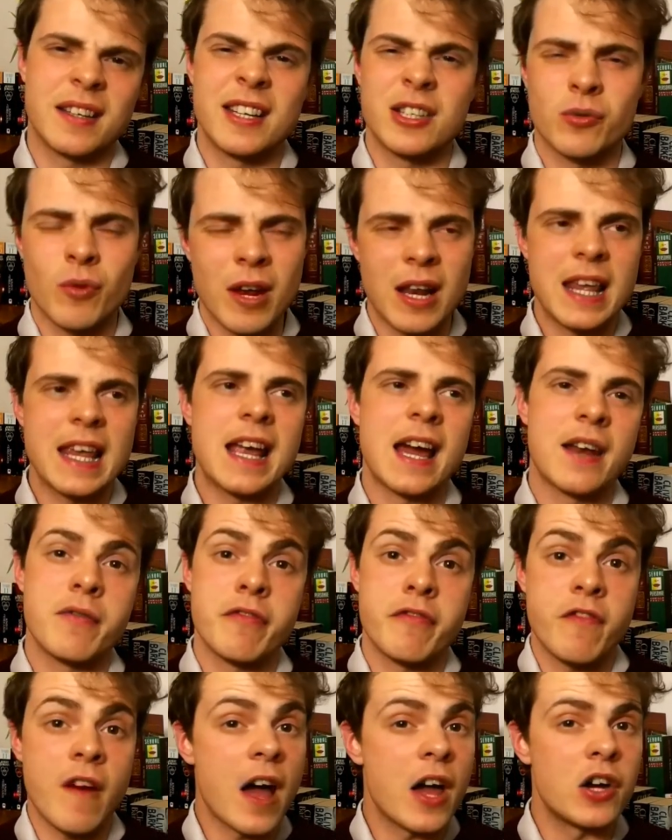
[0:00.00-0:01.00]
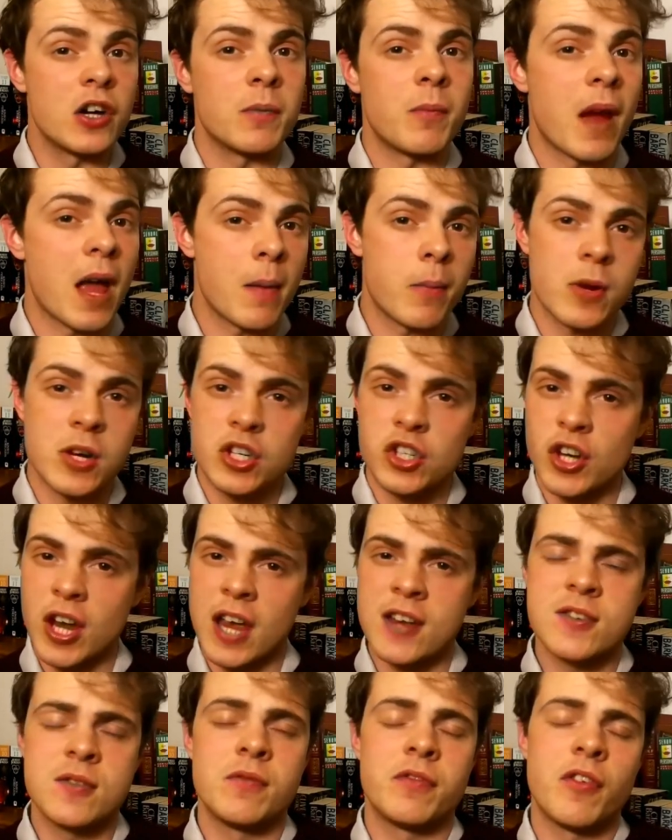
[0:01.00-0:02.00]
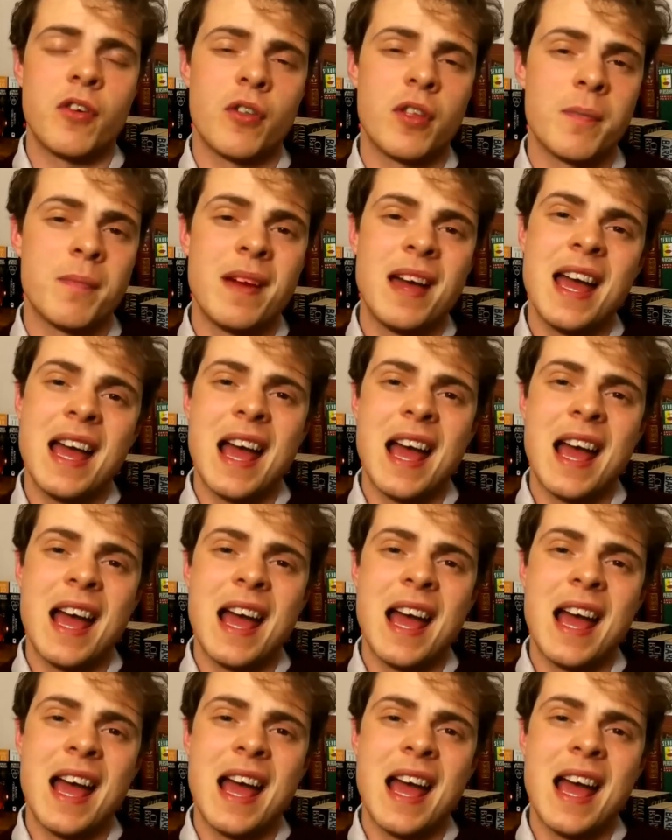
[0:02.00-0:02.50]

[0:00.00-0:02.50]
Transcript: has really kind of fired up my appreciation for them,